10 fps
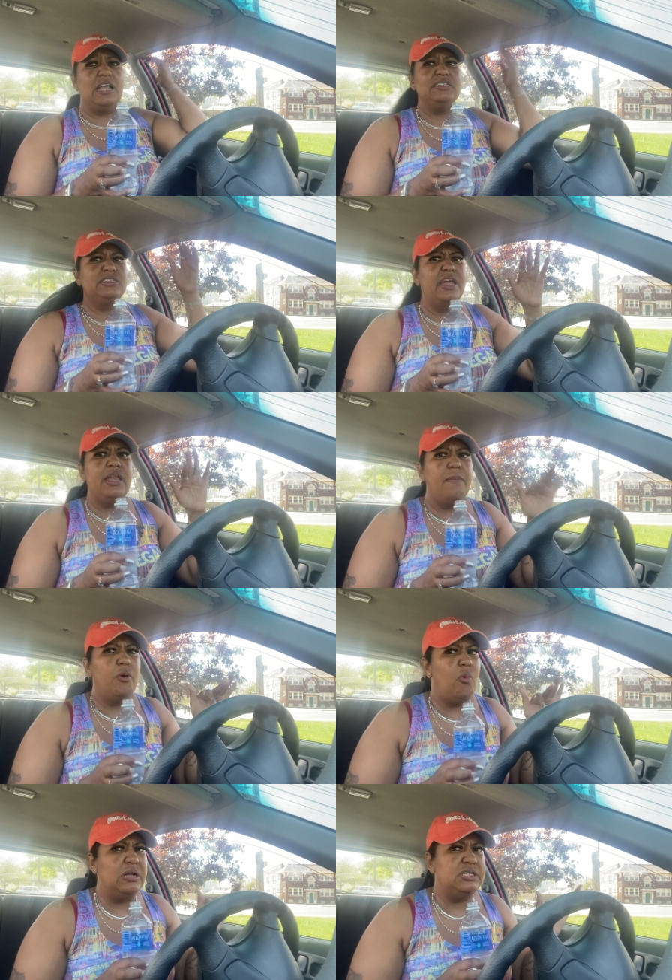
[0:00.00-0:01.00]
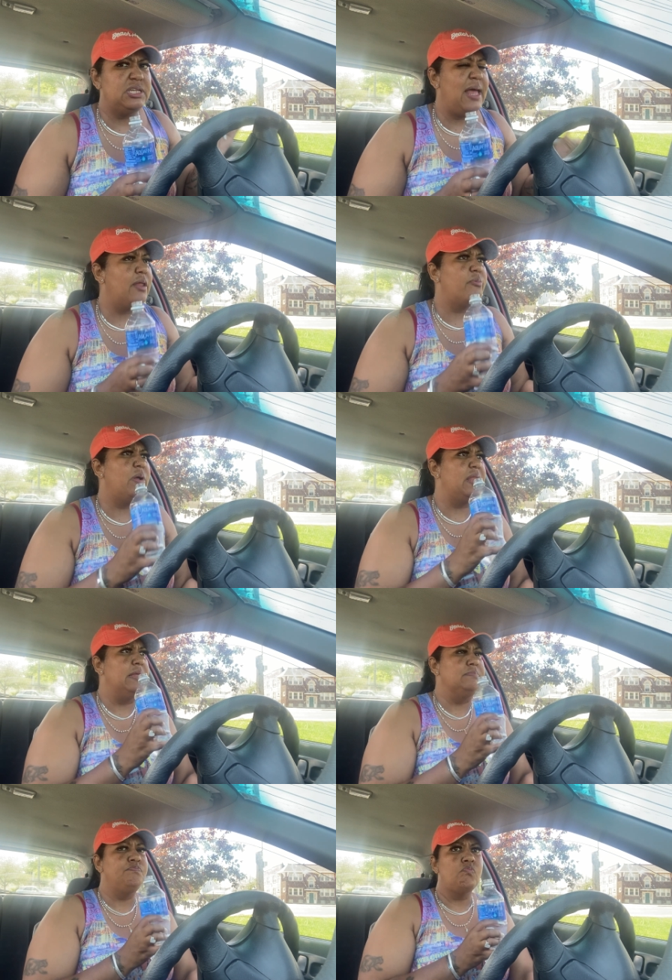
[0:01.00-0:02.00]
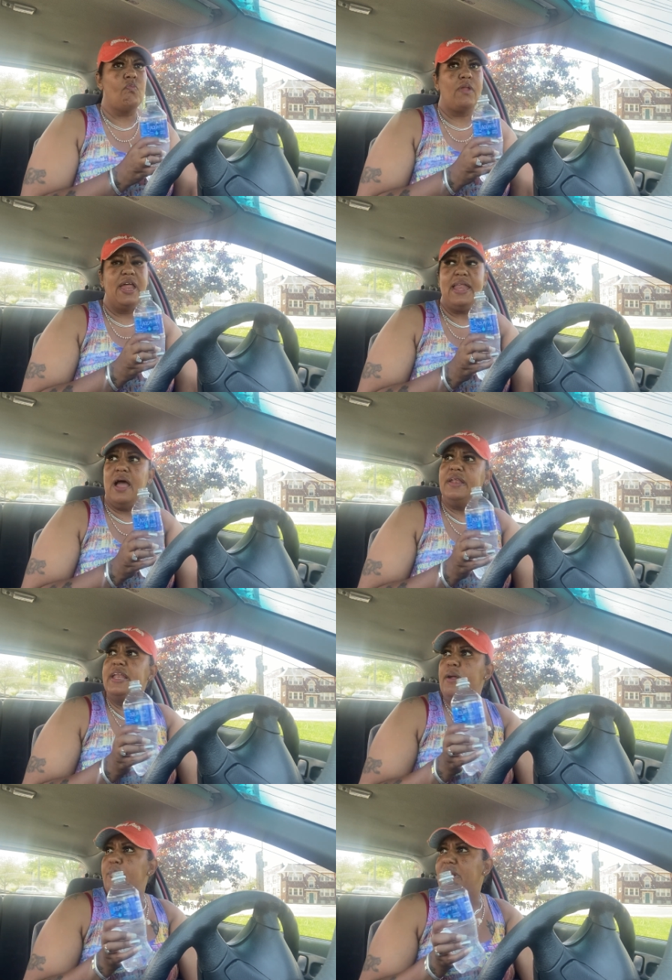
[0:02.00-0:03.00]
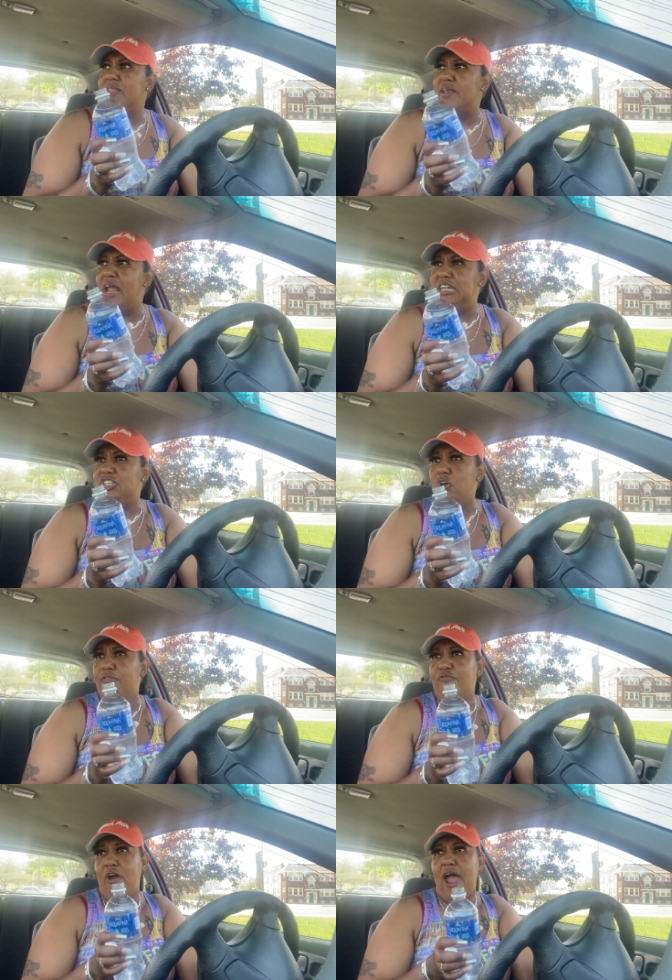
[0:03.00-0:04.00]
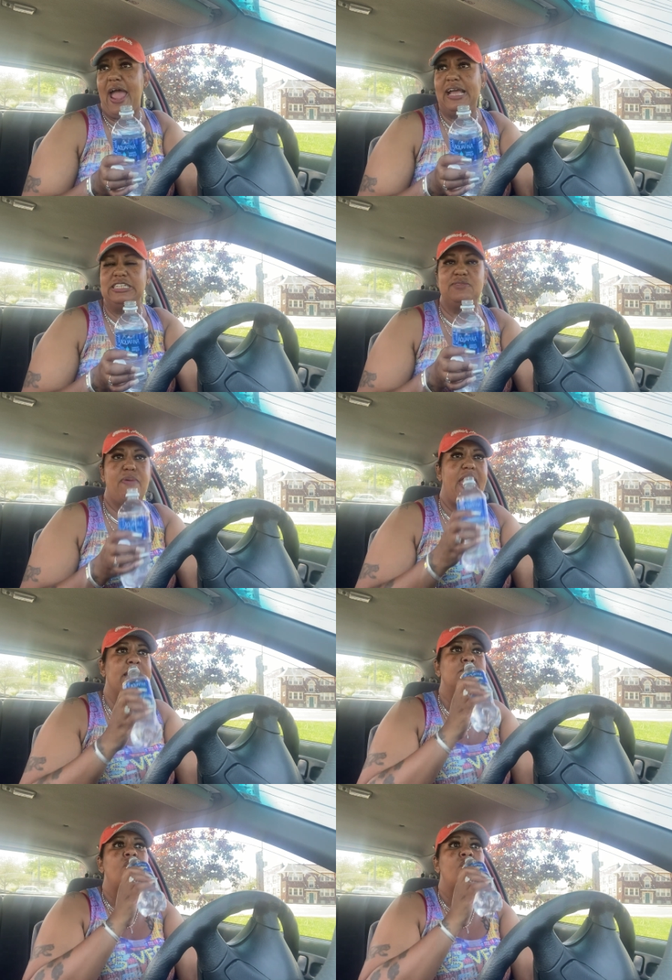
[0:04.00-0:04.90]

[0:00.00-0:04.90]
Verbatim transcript: that's their number one seller, really. And now they done brought the nacho fries back.